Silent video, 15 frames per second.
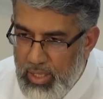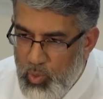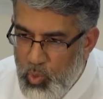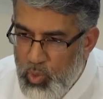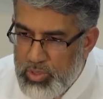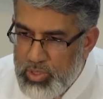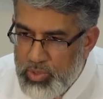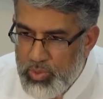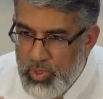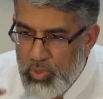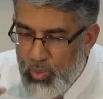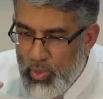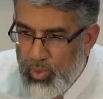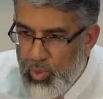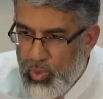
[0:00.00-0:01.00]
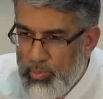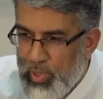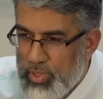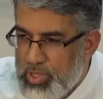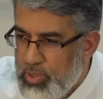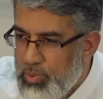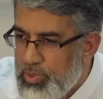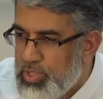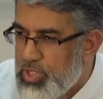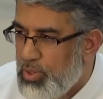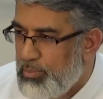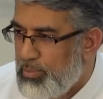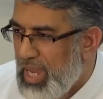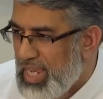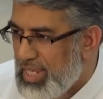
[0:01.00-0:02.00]
or to almost lose
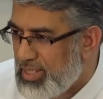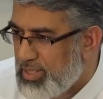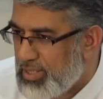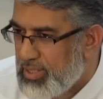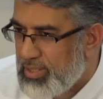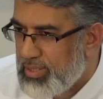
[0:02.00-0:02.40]
your mind.